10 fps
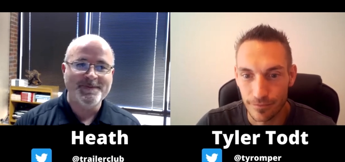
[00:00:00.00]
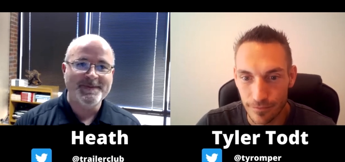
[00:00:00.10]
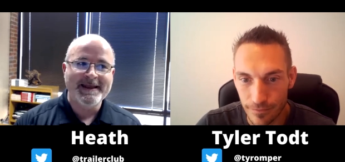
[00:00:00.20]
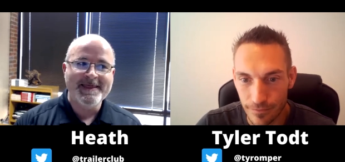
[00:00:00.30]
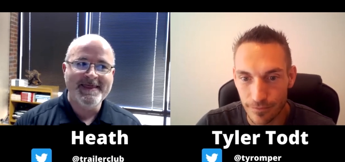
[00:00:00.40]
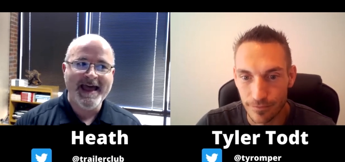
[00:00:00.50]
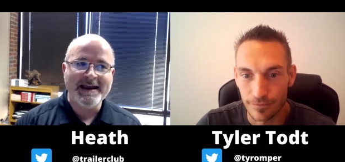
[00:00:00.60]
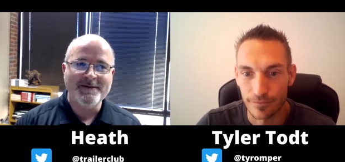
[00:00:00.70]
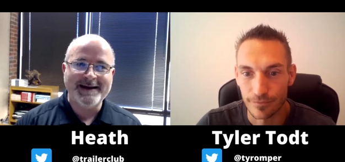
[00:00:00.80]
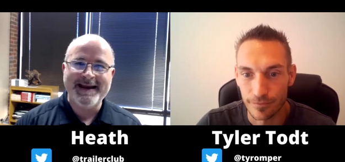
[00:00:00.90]
Speaker 1: that you
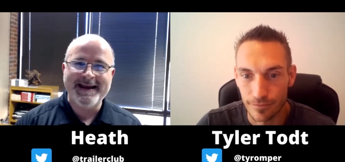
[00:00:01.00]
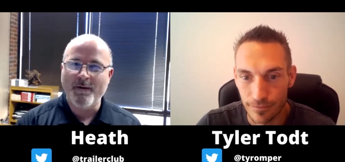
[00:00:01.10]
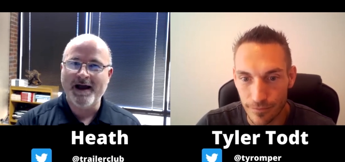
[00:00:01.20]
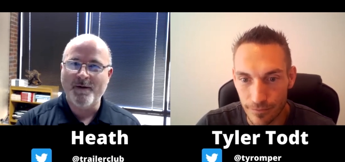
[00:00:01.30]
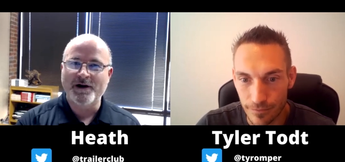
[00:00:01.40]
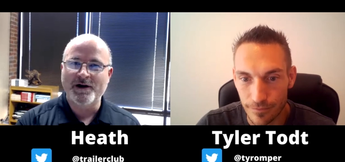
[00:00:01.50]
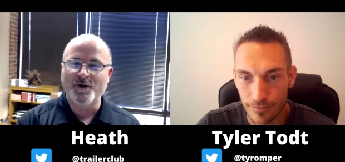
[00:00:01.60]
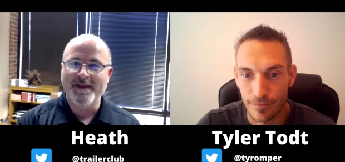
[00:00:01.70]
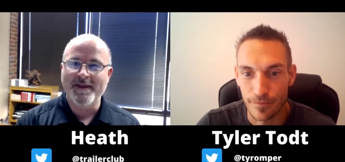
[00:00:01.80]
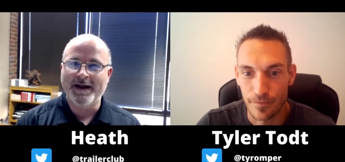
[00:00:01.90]
make, man, I want, I want to grow in
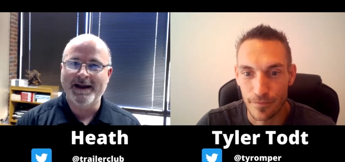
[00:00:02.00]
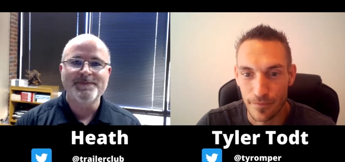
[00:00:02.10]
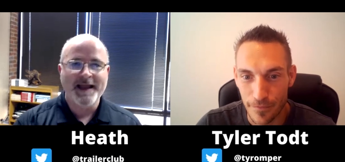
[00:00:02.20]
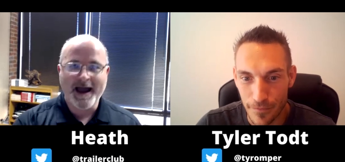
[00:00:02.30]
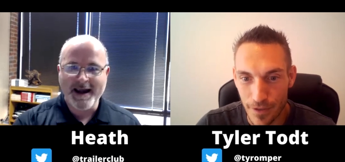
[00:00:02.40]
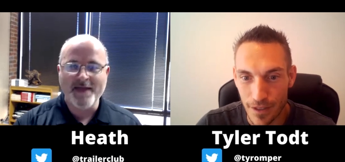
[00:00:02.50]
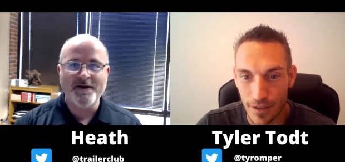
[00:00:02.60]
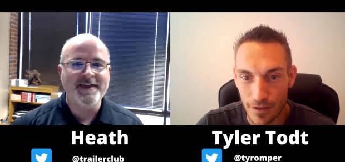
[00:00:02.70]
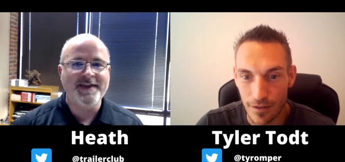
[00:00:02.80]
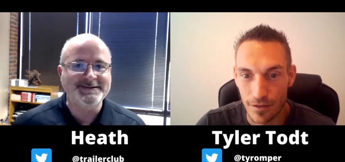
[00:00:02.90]
that way. Another
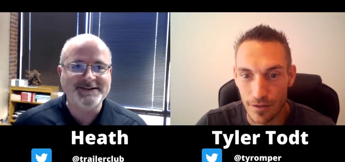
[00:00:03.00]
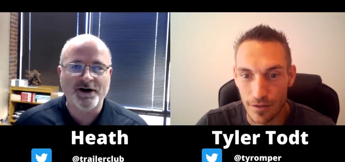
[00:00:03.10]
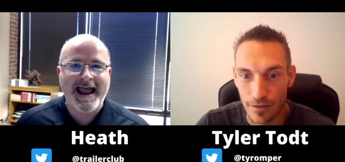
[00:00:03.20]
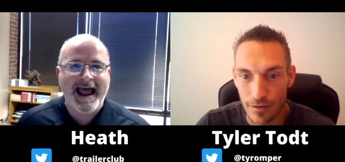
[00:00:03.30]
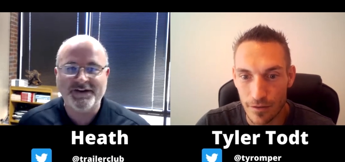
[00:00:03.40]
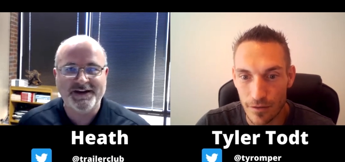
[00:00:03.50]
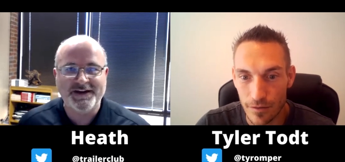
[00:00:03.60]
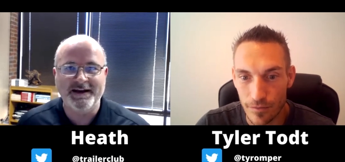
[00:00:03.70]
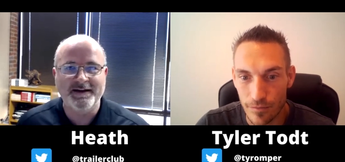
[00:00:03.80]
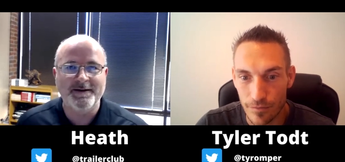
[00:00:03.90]
thing is start
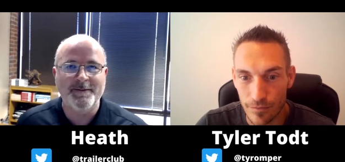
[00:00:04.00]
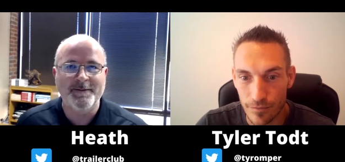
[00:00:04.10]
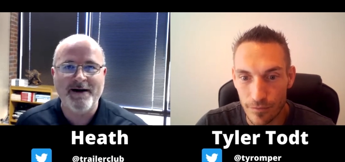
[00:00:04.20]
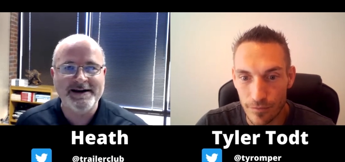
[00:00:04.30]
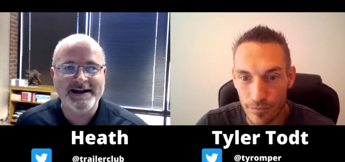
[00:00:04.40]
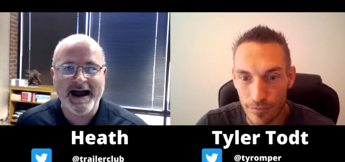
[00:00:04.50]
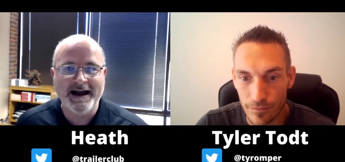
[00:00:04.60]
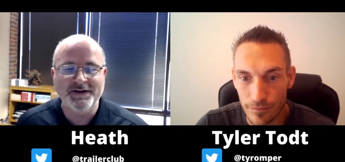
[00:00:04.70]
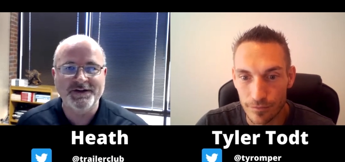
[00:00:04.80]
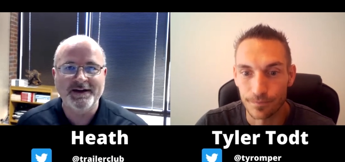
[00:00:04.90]
asking uh, married
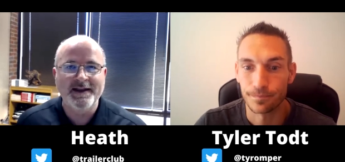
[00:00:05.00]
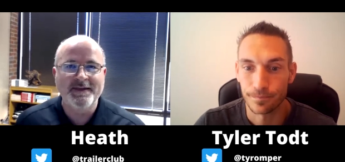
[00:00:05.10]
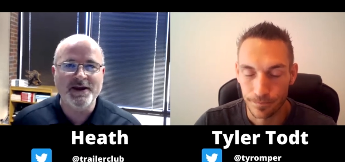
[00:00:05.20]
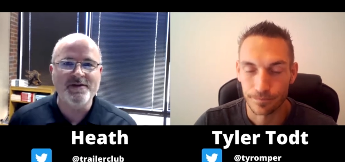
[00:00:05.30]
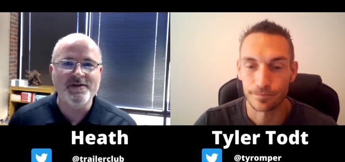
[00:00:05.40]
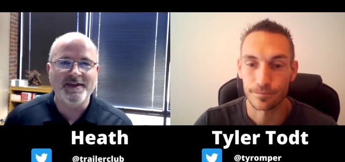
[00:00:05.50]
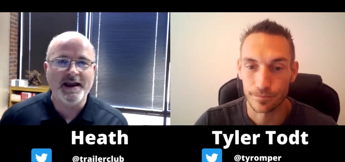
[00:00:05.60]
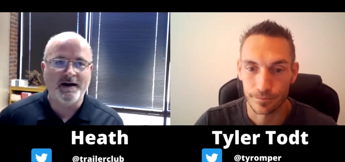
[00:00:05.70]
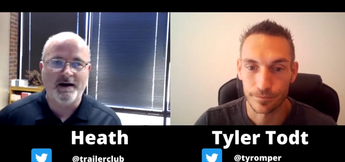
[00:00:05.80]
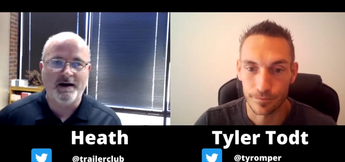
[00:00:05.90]
guys that you think
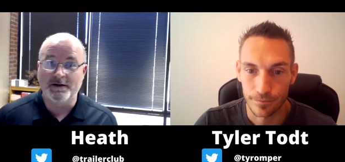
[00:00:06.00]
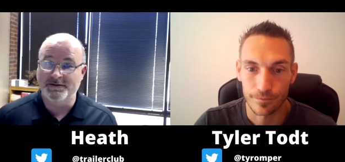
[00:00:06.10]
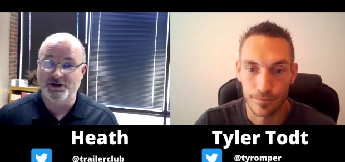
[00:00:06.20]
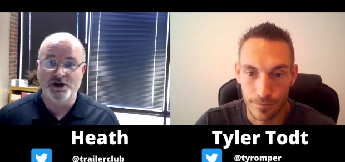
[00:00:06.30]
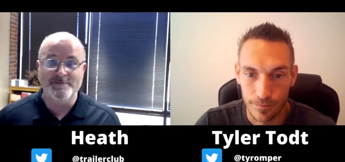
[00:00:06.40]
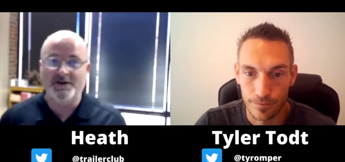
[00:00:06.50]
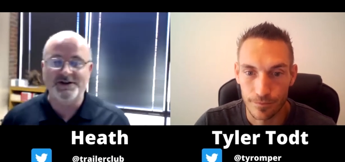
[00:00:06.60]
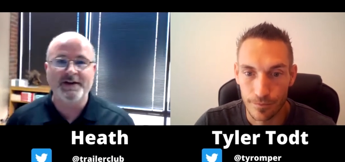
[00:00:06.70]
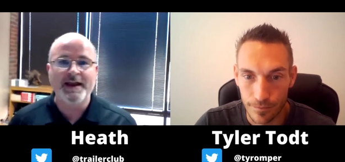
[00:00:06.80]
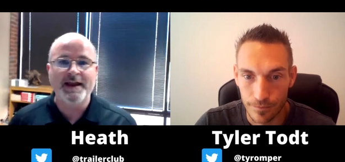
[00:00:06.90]
are good marriages.
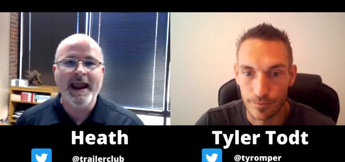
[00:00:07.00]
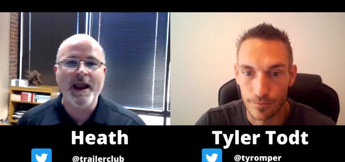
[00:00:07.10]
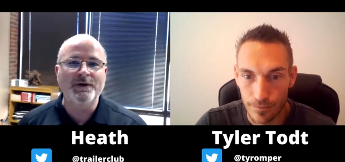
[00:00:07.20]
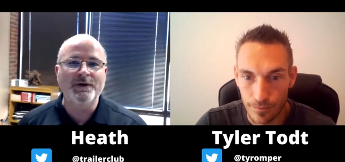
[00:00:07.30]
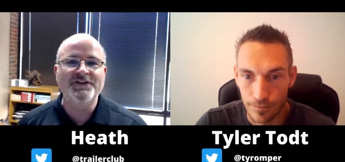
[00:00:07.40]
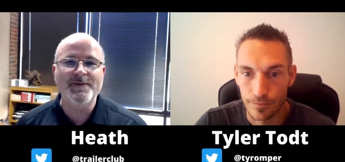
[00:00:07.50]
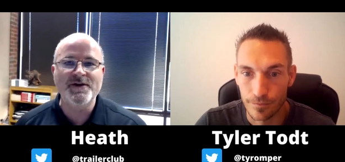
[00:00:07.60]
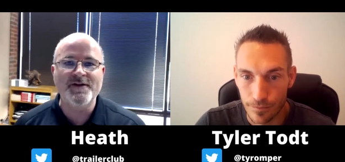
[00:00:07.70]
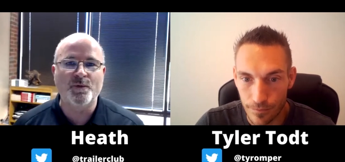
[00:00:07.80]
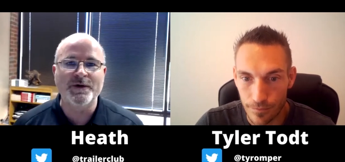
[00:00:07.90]
Hey, what's something you've
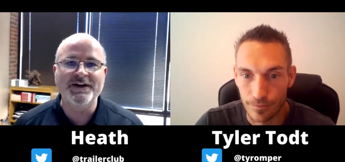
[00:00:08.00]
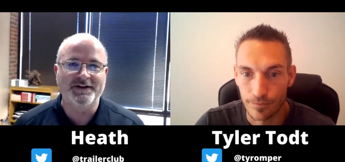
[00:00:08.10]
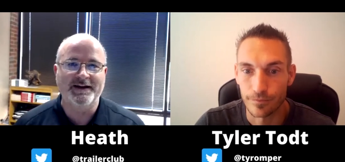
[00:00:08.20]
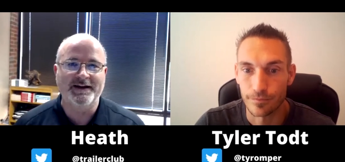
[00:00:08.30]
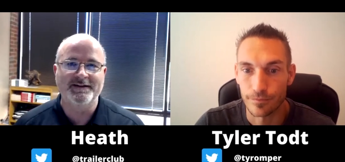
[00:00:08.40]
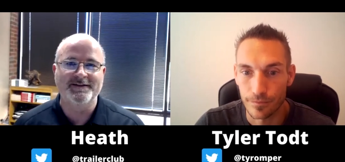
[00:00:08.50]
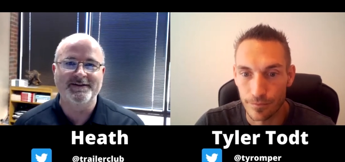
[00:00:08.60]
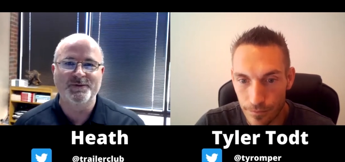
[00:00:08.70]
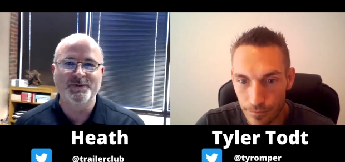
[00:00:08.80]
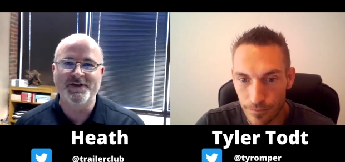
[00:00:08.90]
done recently
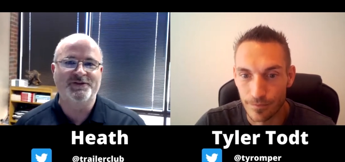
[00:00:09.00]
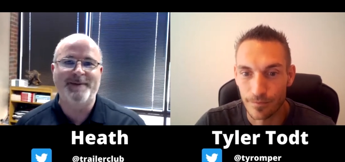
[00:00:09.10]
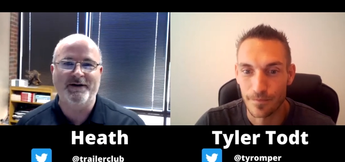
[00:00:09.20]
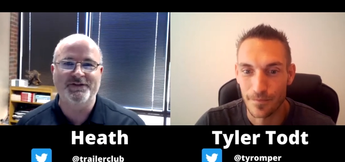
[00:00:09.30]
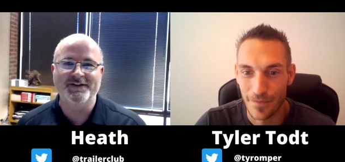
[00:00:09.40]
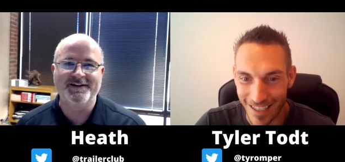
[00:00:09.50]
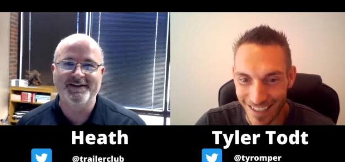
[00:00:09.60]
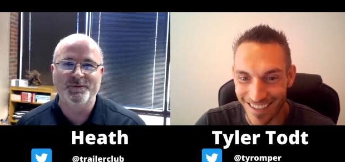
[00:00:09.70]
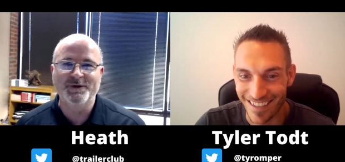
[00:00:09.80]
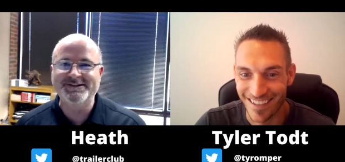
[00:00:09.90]
with your spouse?
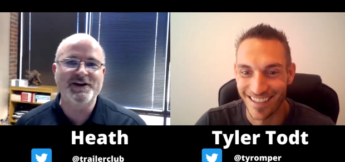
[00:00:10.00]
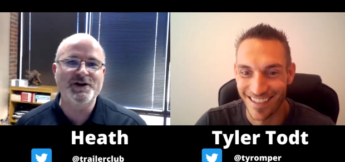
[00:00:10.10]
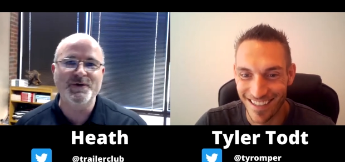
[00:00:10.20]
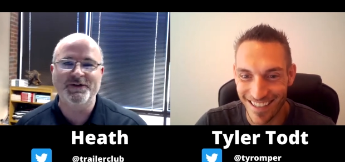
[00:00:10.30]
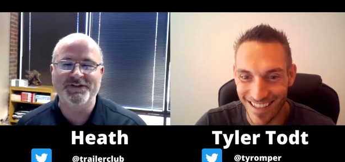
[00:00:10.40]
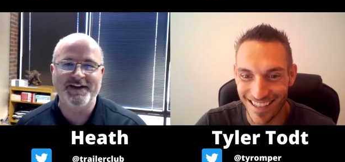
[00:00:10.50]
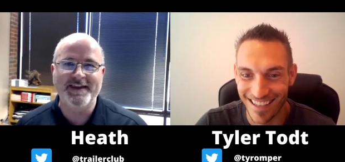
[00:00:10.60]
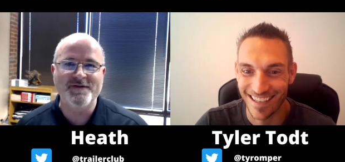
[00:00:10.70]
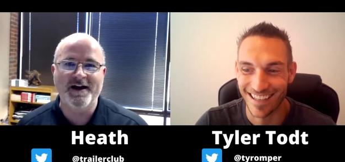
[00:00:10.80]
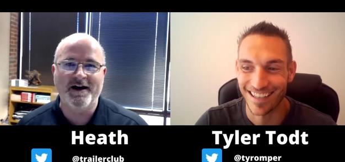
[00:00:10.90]
What's like the newest thing that you've
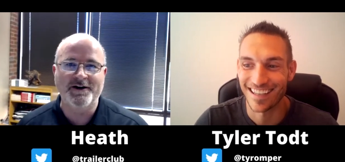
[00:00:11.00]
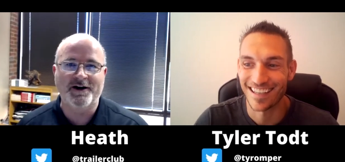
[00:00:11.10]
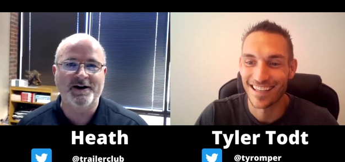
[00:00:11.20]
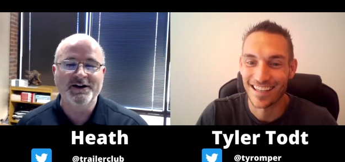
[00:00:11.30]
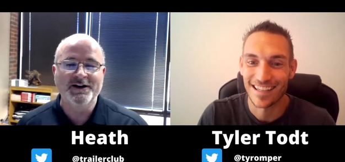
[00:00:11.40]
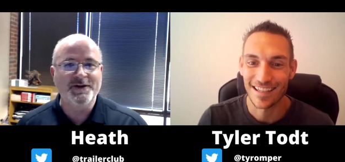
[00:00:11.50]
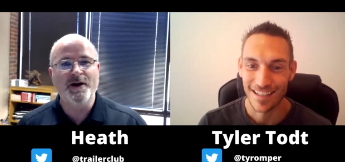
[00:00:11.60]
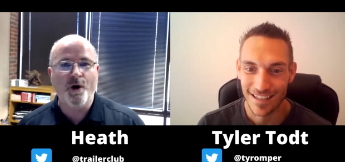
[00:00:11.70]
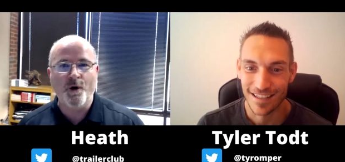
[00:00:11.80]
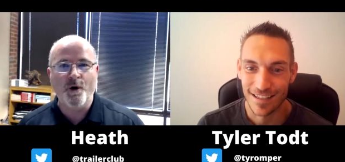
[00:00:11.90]
done or something
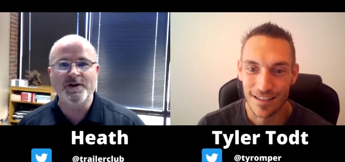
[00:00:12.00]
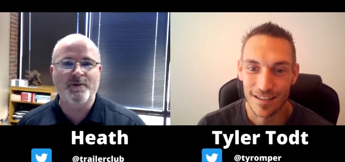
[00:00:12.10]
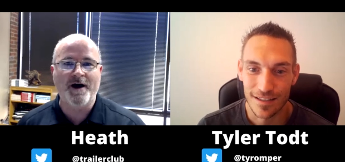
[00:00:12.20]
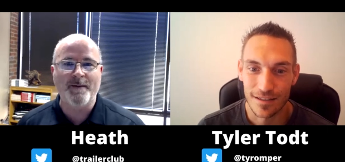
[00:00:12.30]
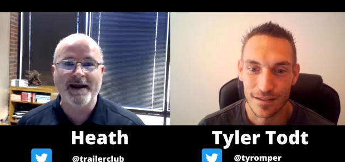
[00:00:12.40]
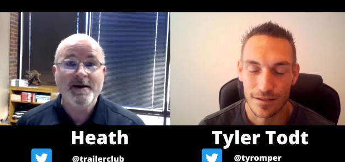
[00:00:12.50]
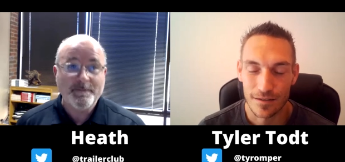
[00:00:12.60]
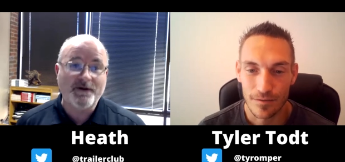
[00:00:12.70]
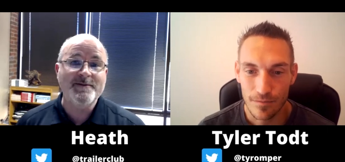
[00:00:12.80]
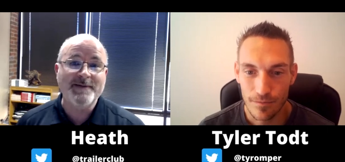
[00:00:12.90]
old you brought back?
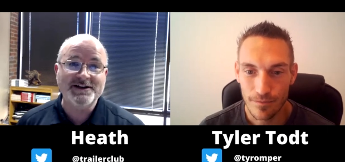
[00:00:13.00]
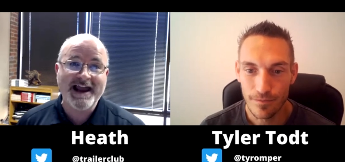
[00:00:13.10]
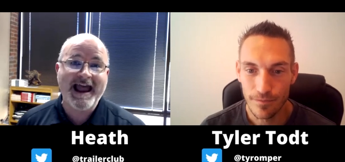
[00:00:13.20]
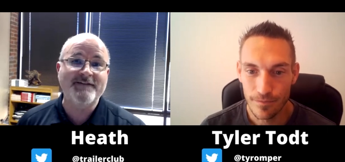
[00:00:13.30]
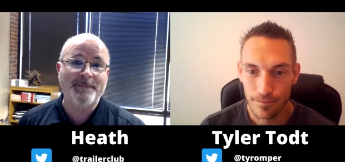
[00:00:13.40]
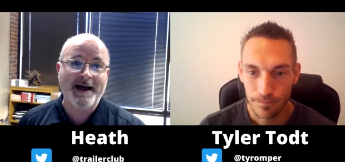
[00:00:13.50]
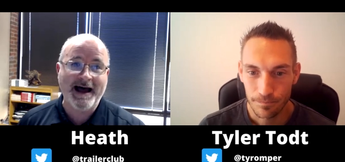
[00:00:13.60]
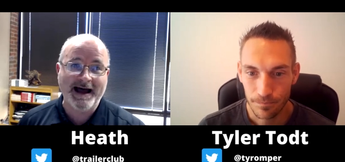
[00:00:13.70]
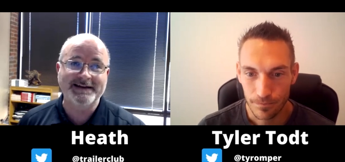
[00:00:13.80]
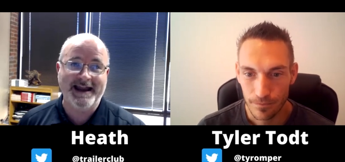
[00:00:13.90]
Pretty much have a
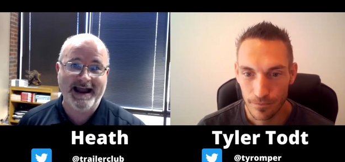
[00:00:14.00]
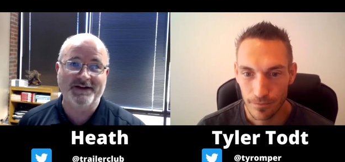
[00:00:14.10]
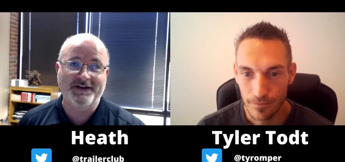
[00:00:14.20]
podcast